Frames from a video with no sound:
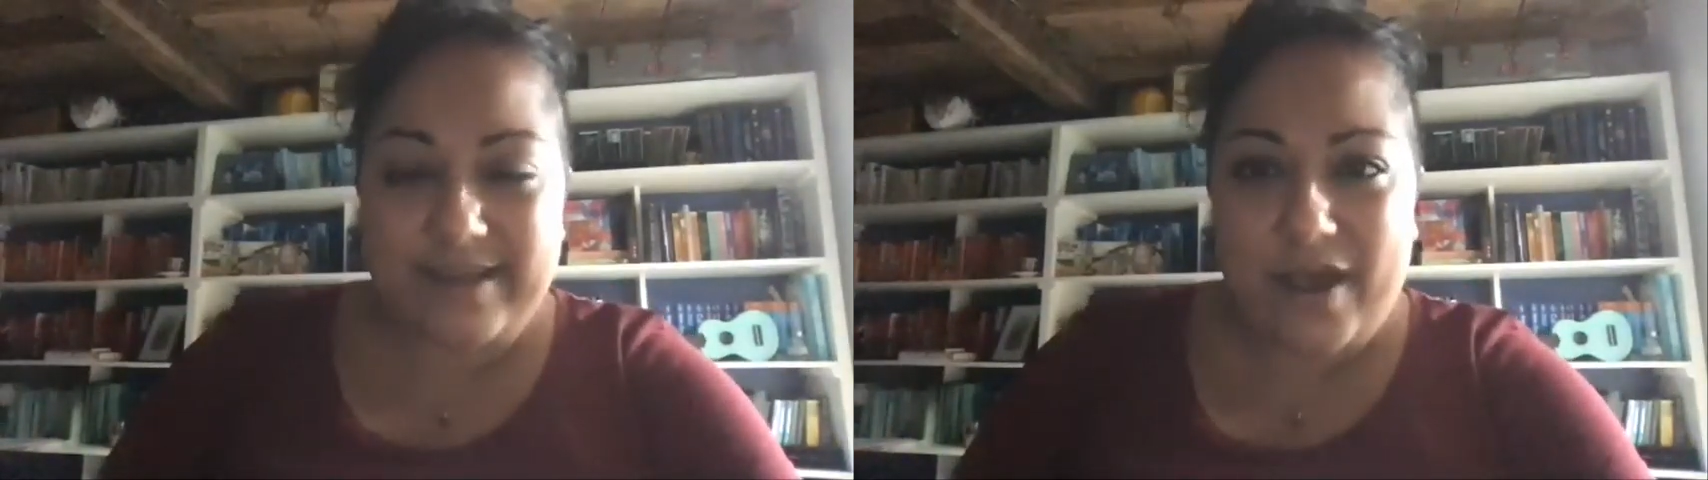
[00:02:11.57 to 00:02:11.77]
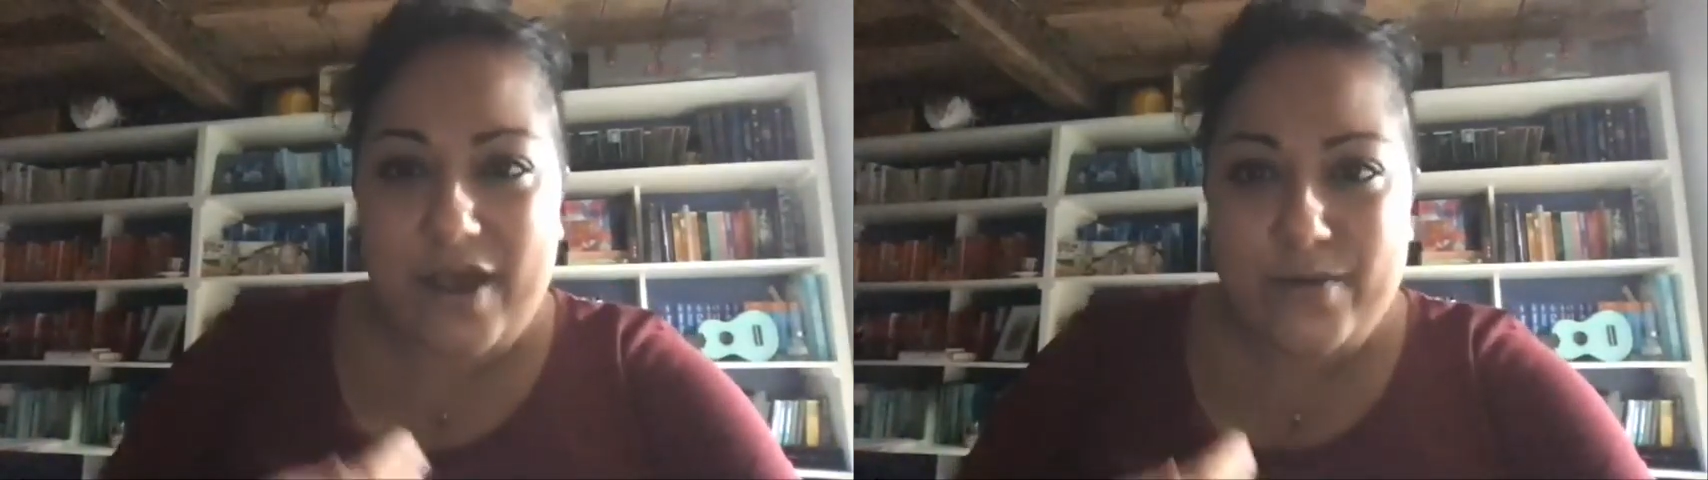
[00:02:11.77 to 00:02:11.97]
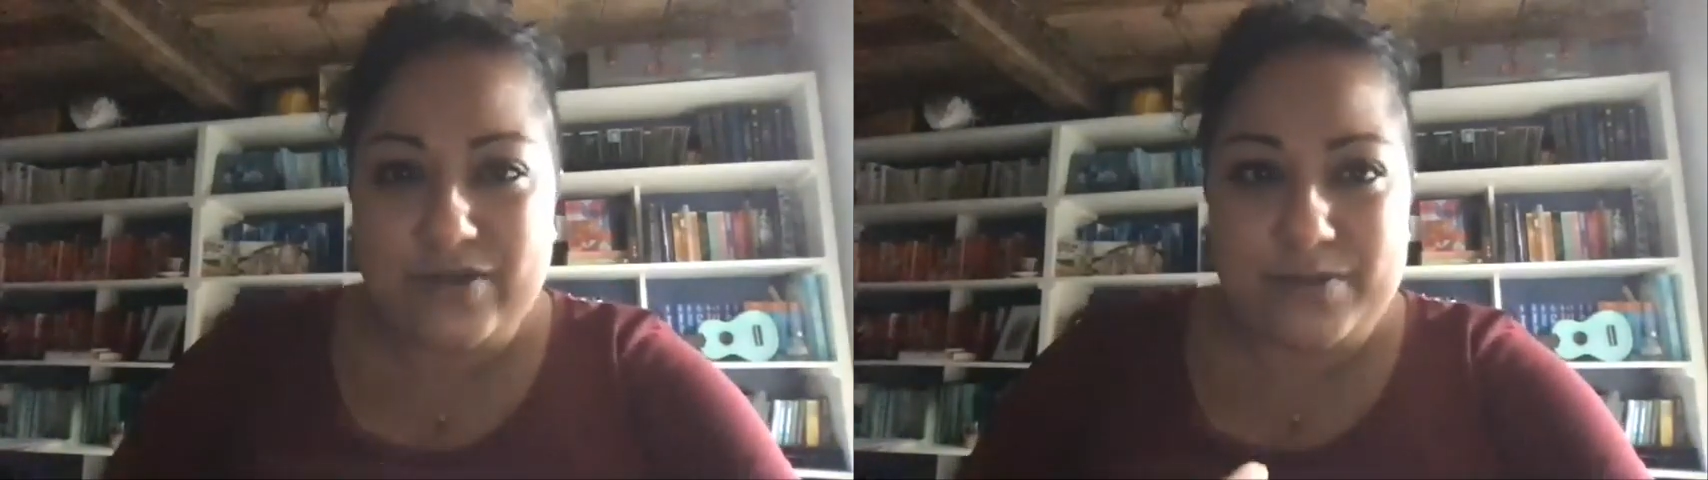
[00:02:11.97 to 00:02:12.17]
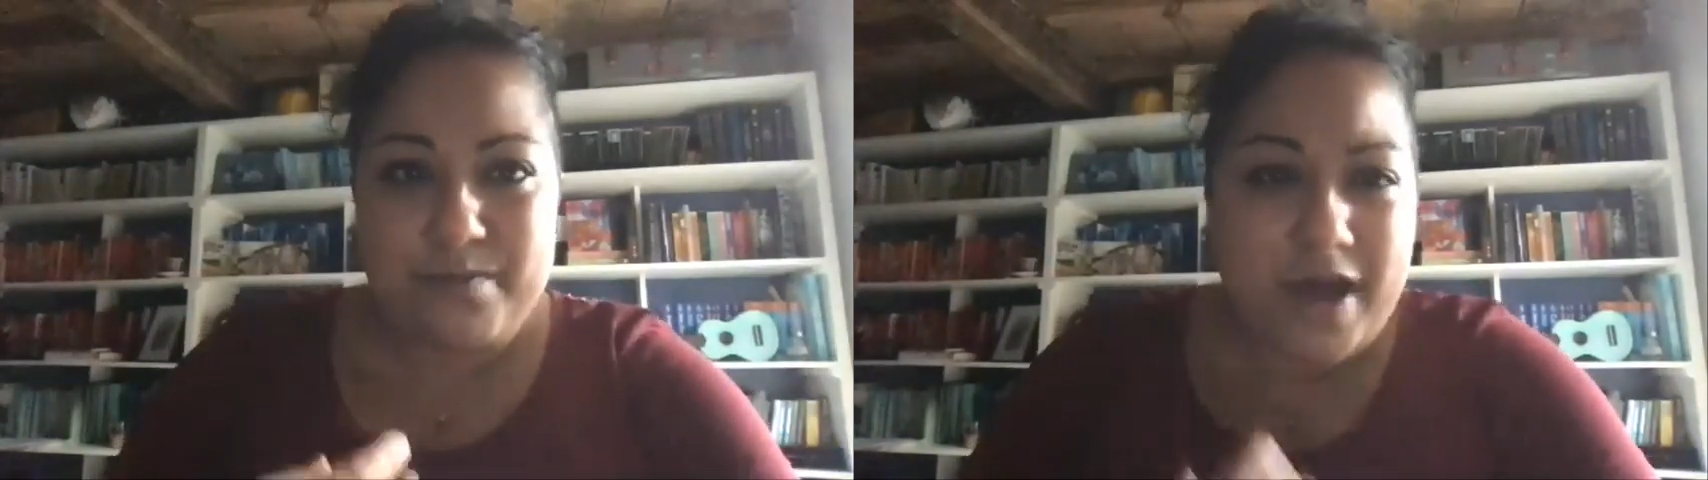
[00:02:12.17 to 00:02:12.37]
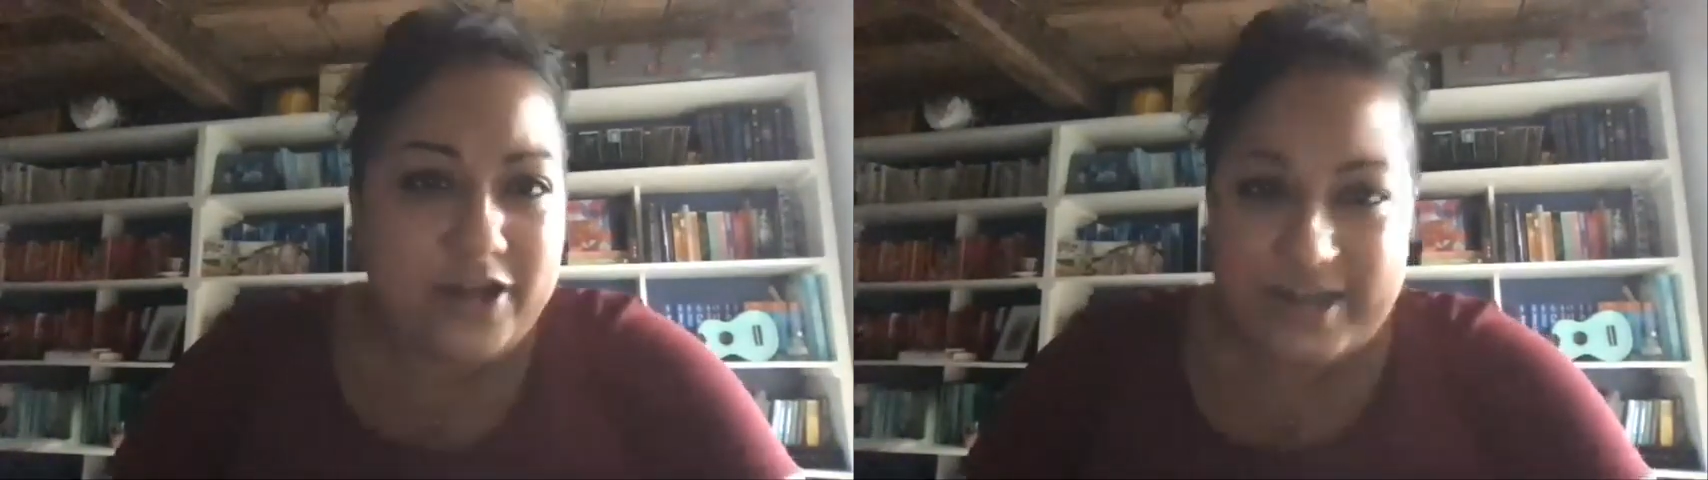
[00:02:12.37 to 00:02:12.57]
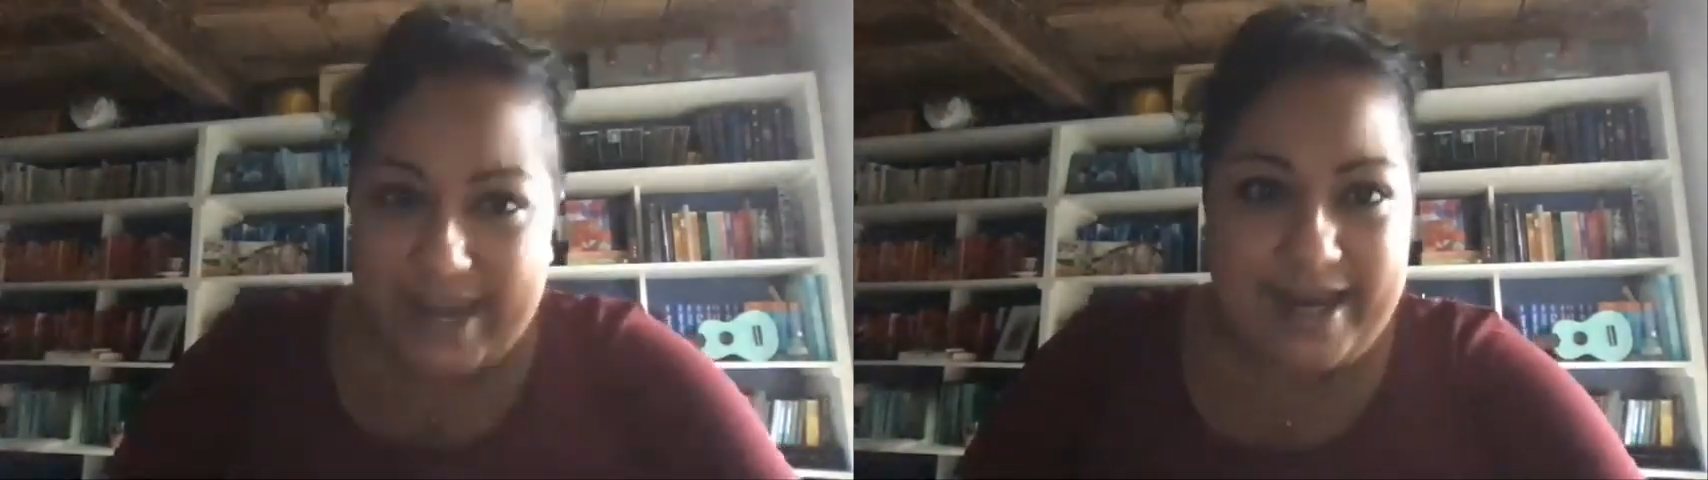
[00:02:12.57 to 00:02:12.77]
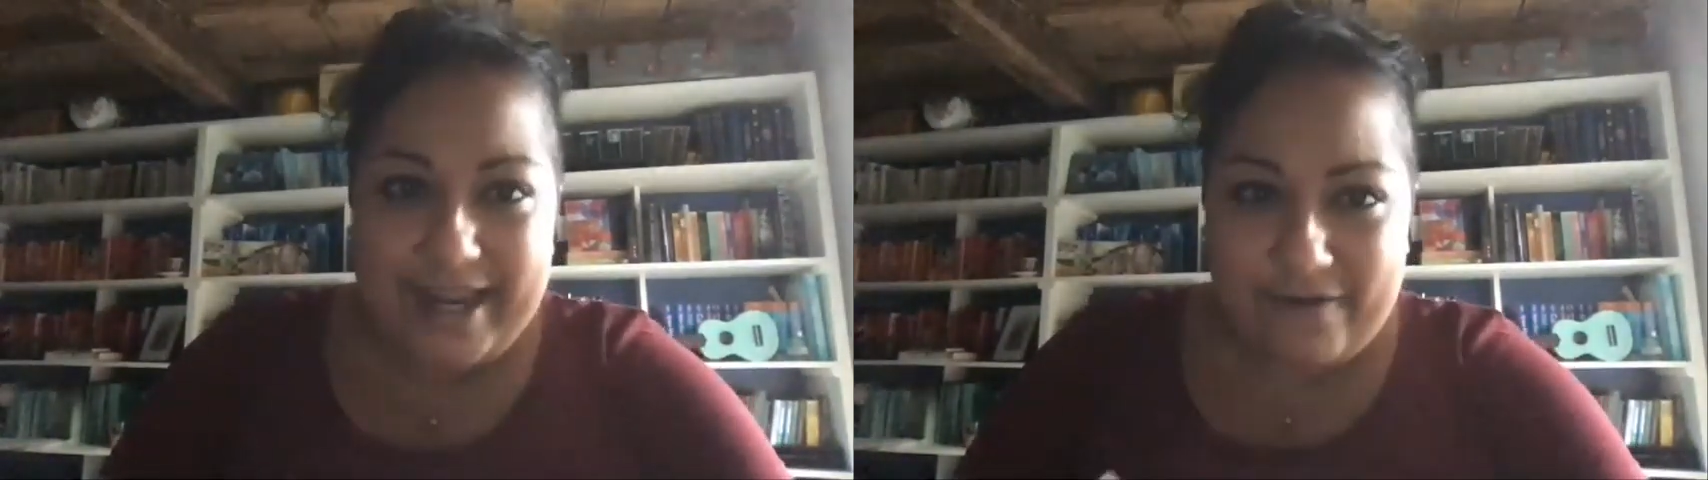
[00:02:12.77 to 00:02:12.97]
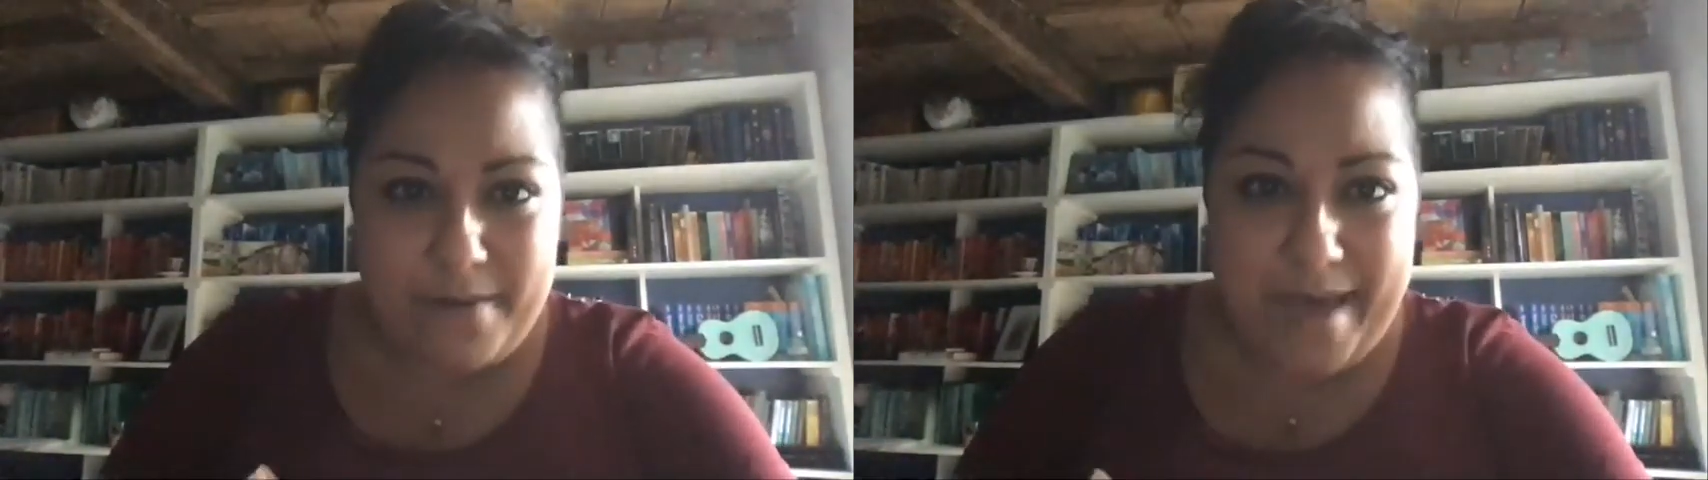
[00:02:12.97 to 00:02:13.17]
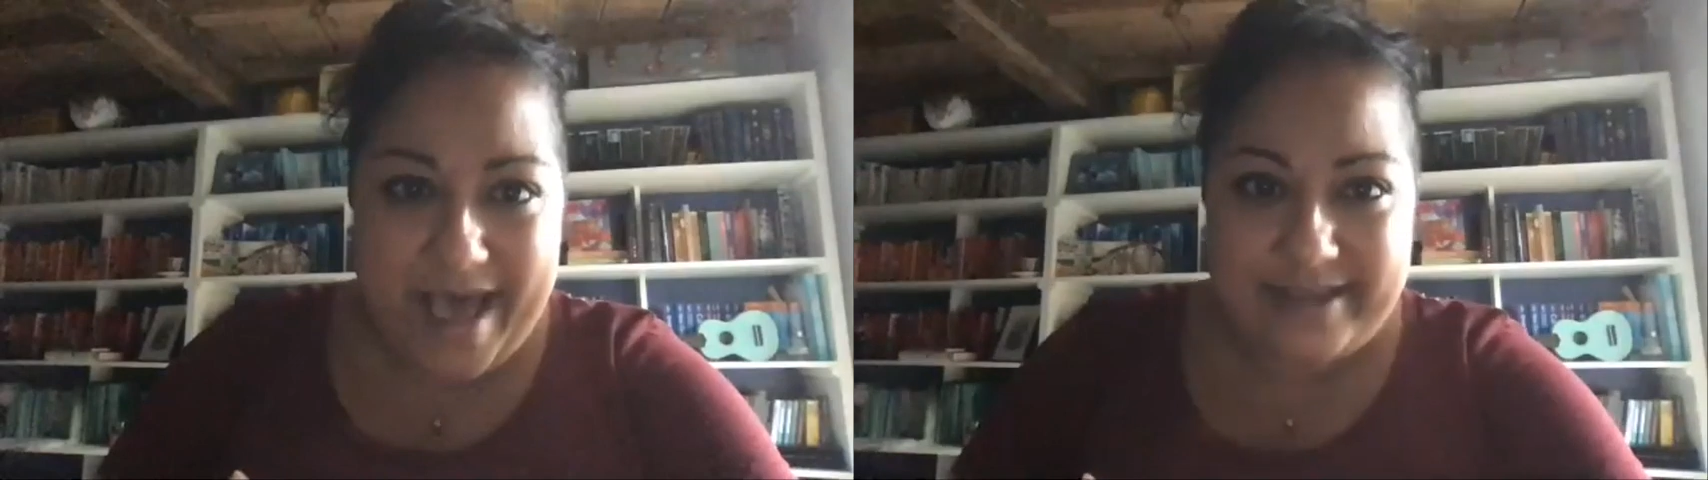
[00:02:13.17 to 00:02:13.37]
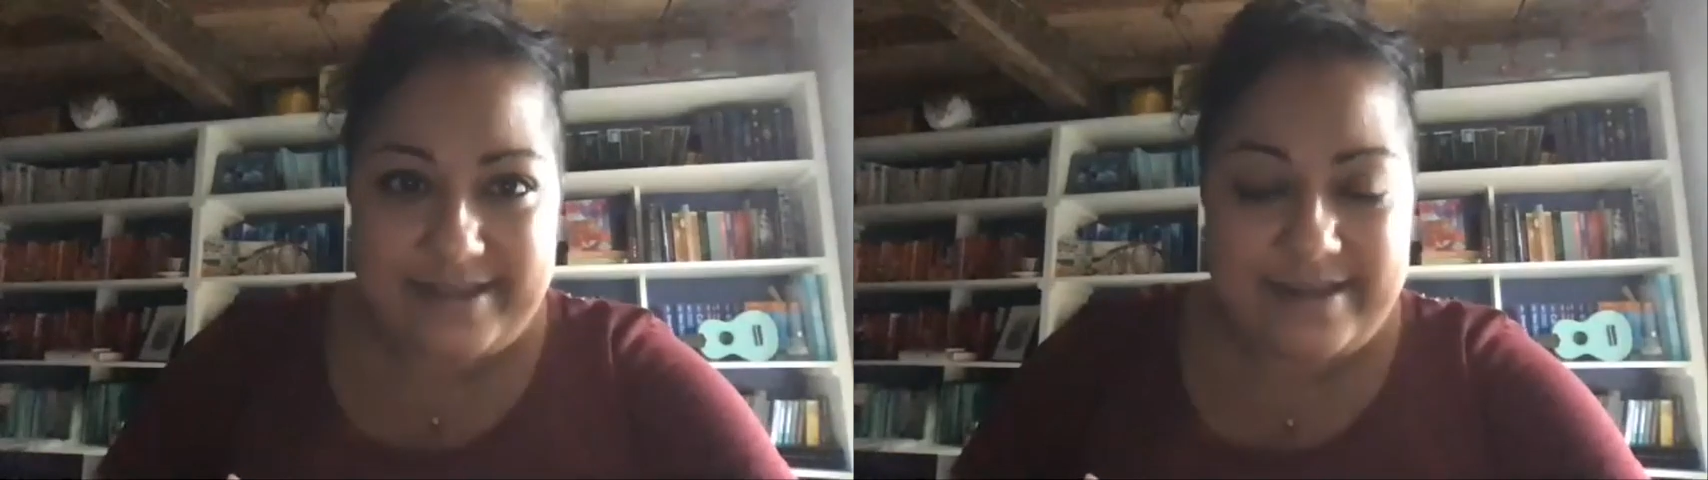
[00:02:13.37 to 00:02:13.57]
I was marginalia at
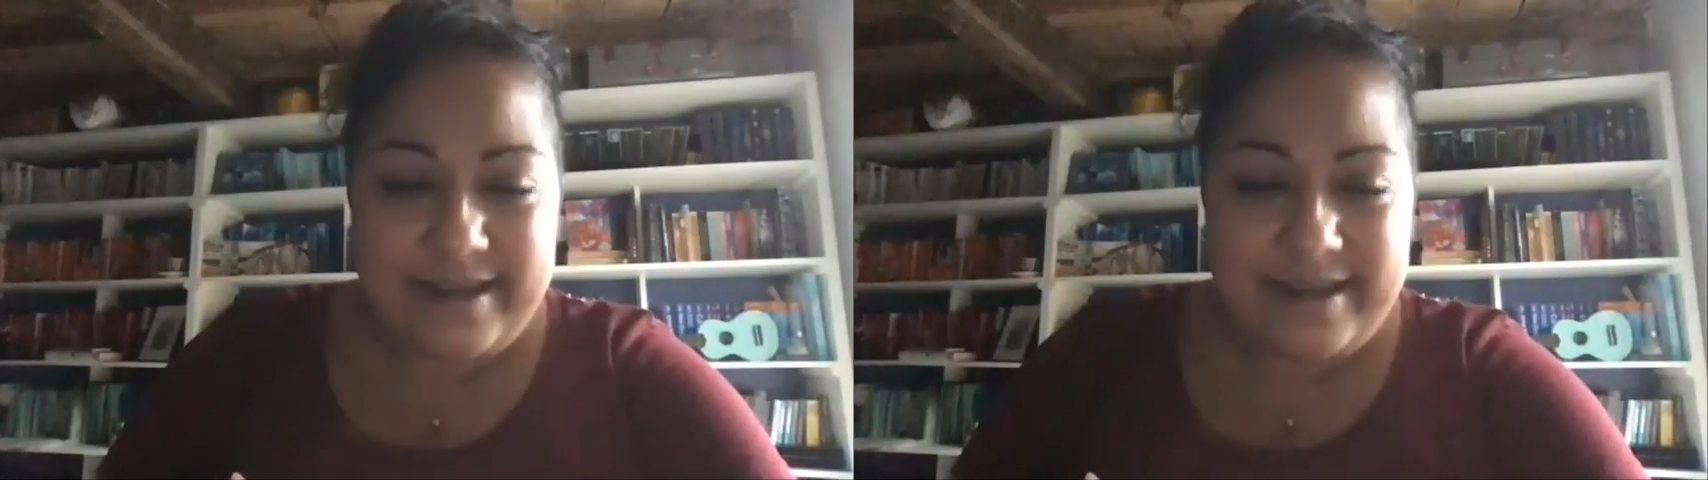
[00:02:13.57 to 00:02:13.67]
best.